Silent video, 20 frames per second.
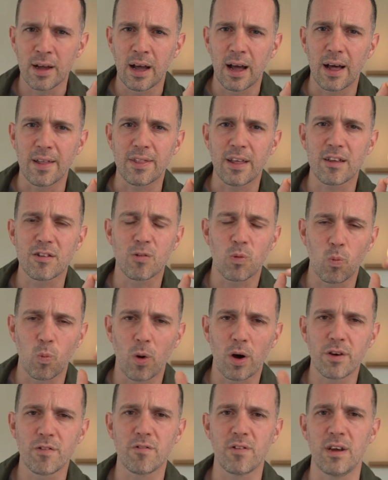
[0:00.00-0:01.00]
And that's
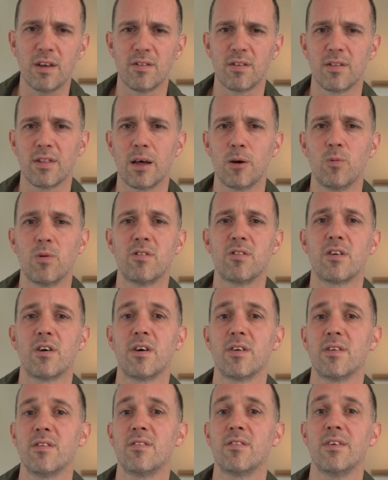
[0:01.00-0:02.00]
one reason that we
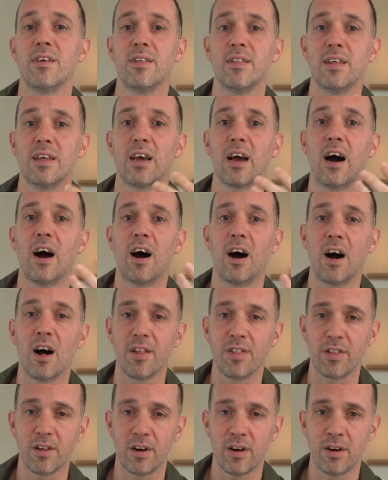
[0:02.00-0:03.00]
start to see the
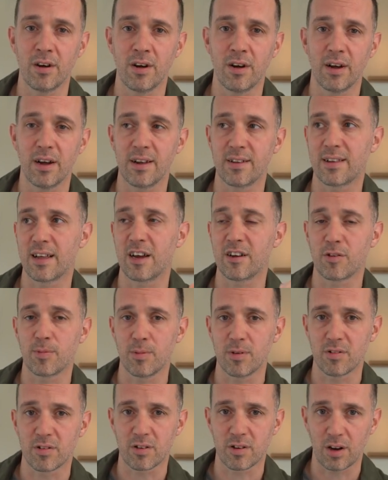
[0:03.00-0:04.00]
other
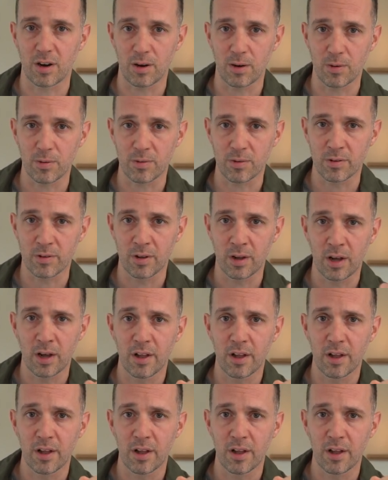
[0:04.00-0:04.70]
attachment styles,